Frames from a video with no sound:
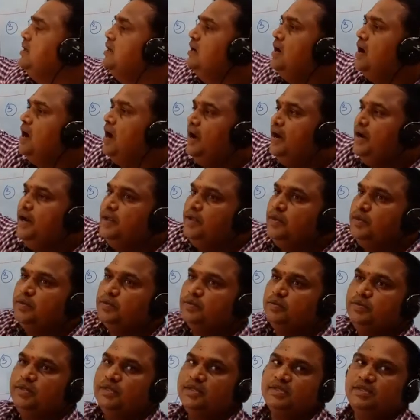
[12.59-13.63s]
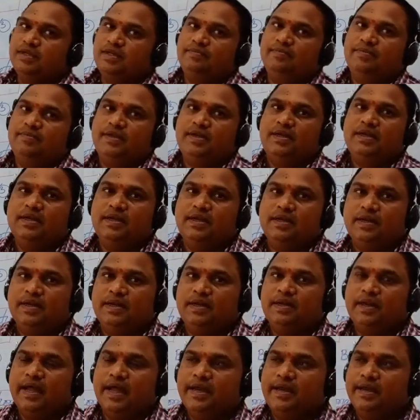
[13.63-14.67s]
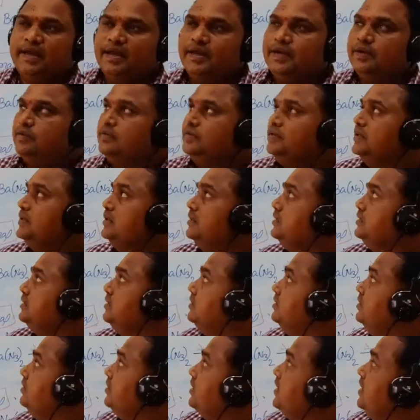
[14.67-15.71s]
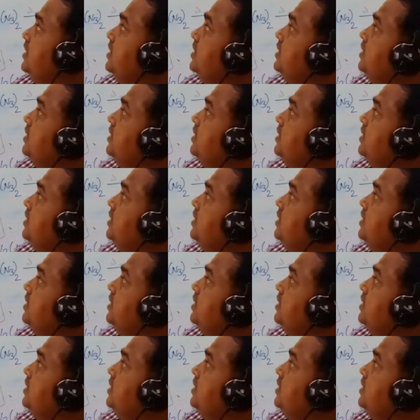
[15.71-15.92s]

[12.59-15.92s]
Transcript: and the uses of the dinitrogens. Okay.